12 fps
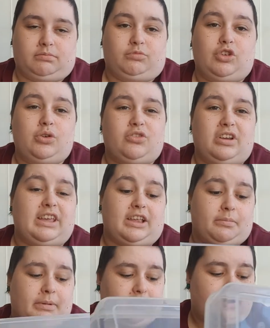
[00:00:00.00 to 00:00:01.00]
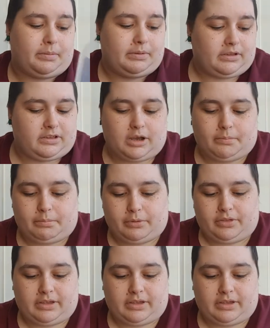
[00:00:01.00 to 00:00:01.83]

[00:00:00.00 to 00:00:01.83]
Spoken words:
usually gets mixed up in the tub, but